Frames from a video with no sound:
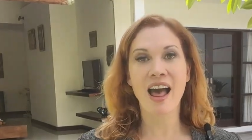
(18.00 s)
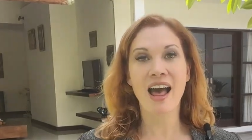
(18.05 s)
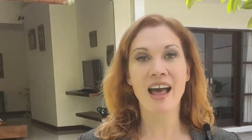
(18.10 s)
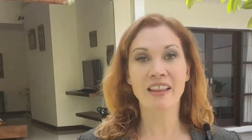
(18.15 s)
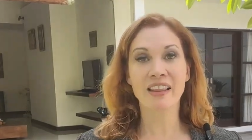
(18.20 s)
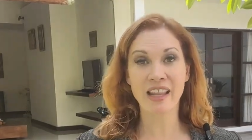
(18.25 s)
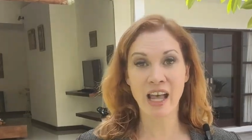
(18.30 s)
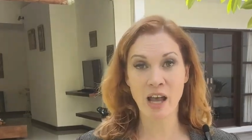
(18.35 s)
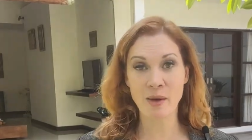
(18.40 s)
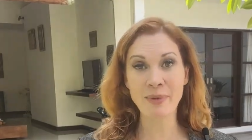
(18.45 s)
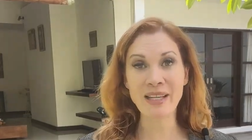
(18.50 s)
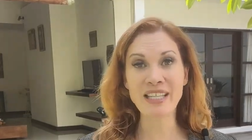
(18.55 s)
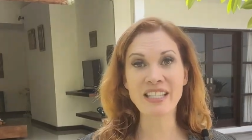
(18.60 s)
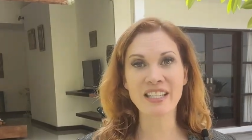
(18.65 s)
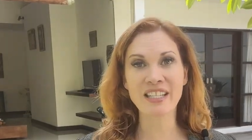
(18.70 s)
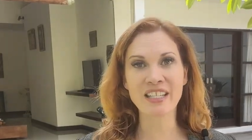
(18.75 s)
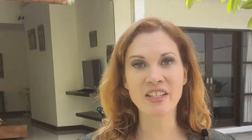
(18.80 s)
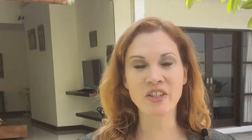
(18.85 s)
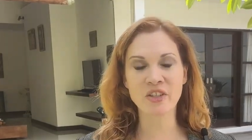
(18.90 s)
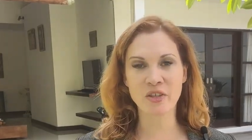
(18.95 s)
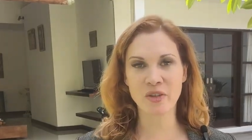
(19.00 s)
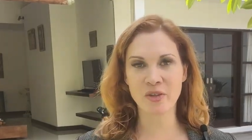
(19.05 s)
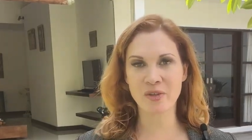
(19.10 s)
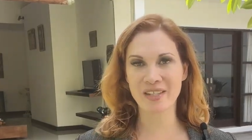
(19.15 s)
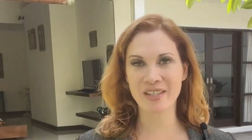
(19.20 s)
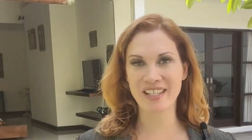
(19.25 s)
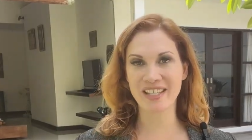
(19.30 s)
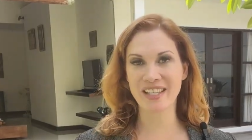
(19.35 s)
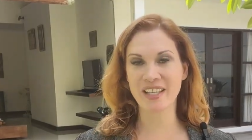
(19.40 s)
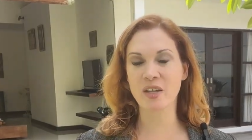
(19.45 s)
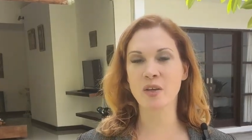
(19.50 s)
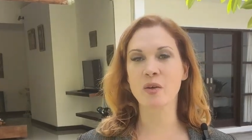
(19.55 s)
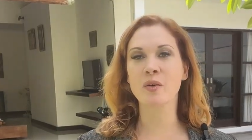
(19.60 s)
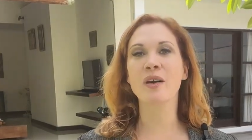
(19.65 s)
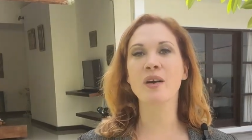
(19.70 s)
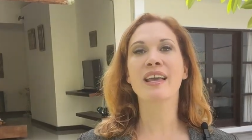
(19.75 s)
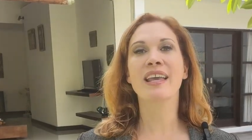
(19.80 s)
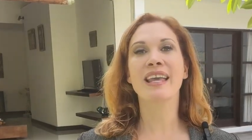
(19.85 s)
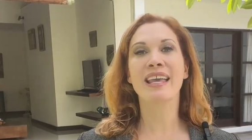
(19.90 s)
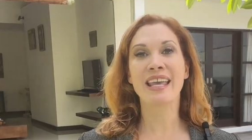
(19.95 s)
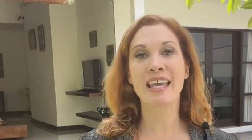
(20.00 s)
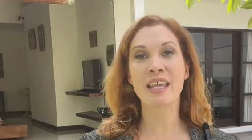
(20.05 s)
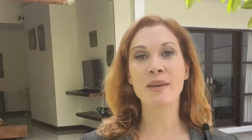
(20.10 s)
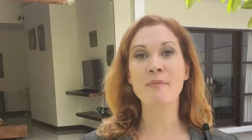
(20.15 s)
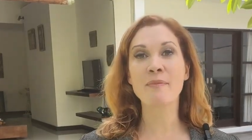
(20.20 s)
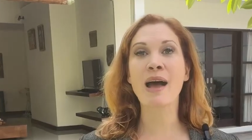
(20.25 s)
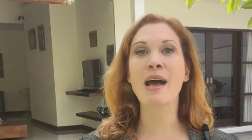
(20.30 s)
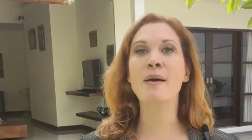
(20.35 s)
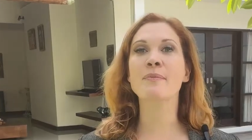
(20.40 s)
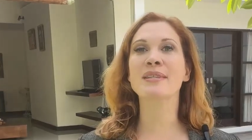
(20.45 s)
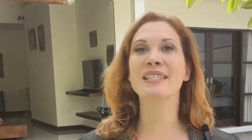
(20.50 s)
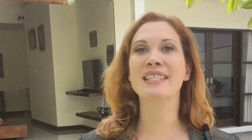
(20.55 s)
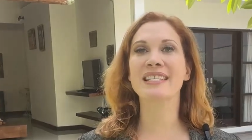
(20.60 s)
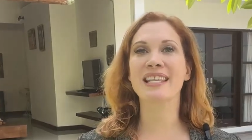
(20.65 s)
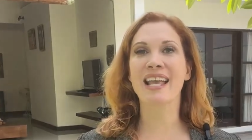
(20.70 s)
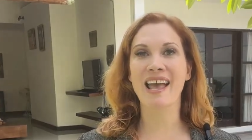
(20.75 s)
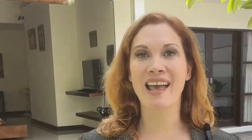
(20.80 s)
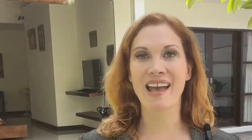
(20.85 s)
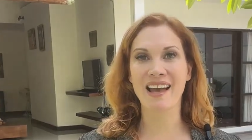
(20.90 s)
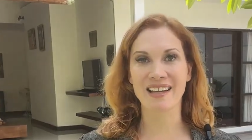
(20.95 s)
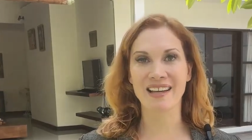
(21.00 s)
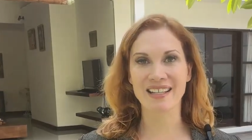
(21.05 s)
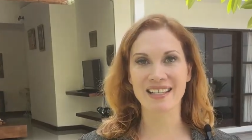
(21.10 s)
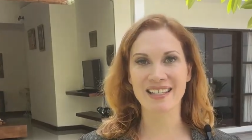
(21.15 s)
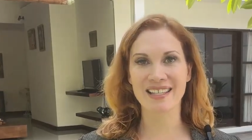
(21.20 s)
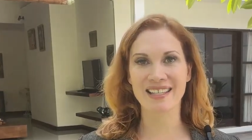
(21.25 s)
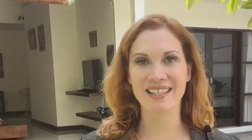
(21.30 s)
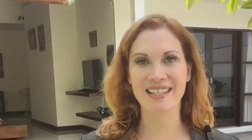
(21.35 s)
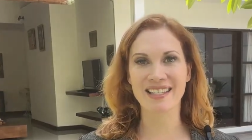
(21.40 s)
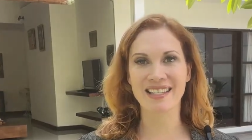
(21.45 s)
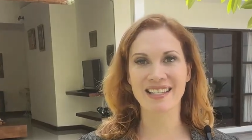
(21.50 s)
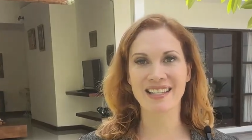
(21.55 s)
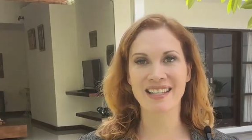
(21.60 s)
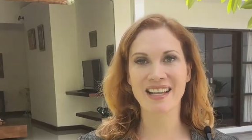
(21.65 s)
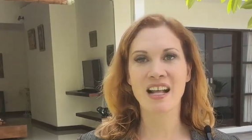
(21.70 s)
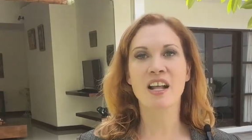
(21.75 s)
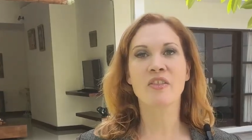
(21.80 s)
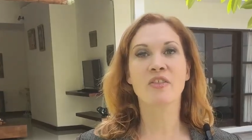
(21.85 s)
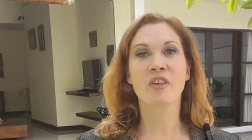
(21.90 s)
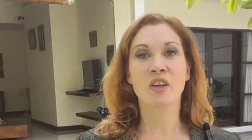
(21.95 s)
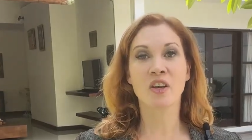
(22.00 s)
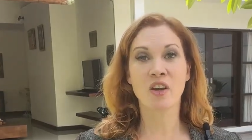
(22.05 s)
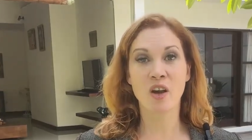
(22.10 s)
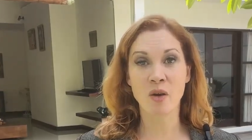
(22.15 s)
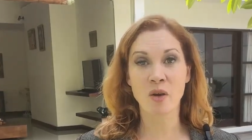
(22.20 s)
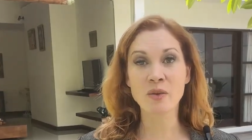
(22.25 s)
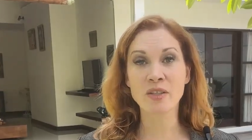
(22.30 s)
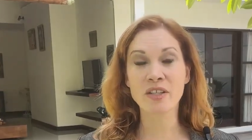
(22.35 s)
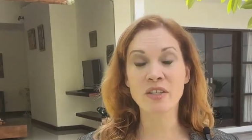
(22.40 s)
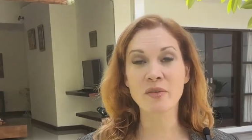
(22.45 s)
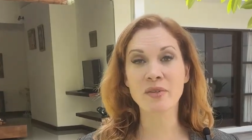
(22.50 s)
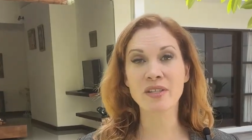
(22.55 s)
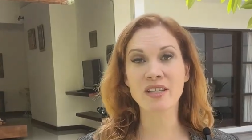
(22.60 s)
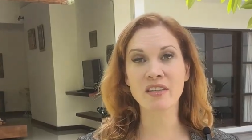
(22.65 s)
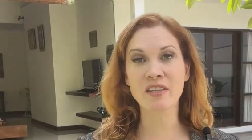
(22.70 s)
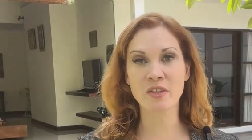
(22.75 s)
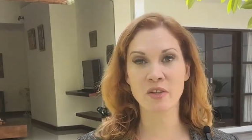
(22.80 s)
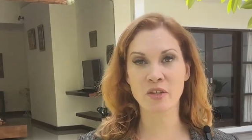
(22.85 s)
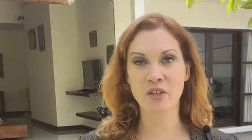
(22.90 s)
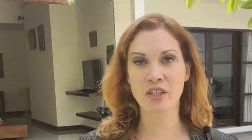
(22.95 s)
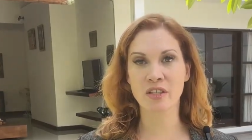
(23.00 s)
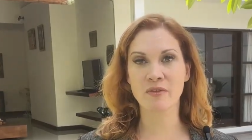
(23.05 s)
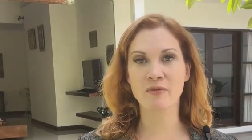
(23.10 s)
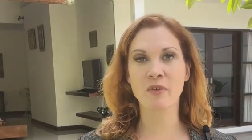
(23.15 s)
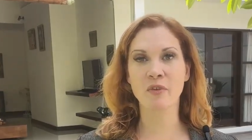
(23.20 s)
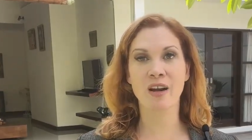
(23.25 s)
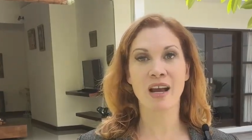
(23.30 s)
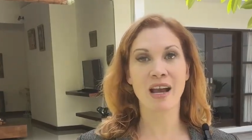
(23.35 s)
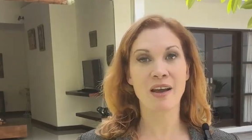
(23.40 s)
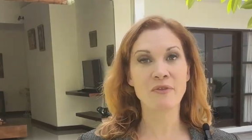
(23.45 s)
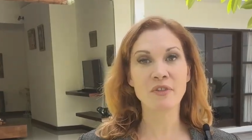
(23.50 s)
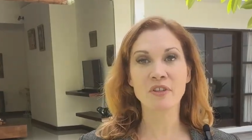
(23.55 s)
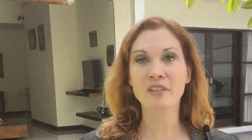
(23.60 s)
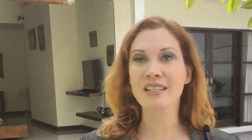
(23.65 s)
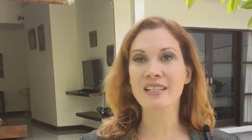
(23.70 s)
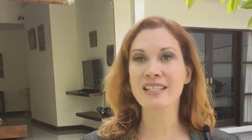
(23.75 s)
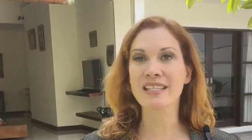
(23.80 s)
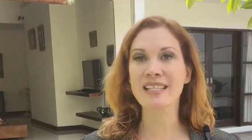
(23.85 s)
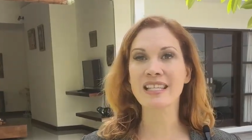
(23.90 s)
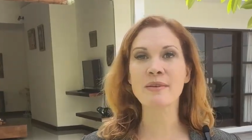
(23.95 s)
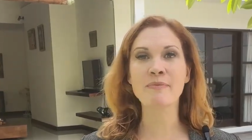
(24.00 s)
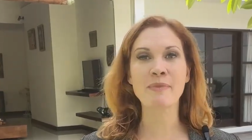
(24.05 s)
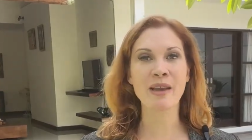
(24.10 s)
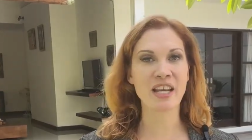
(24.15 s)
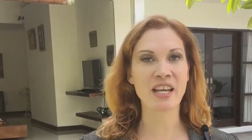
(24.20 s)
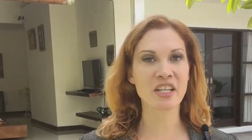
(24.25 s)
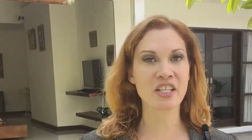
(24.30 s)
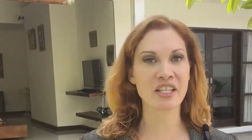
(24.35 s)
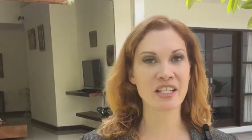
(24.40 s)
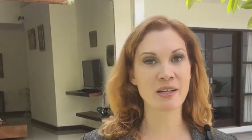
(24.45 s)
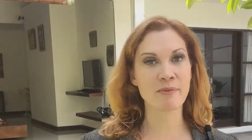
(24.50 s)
Allow me to introduce to you InMapzX, the go-to solution for effortlessly managing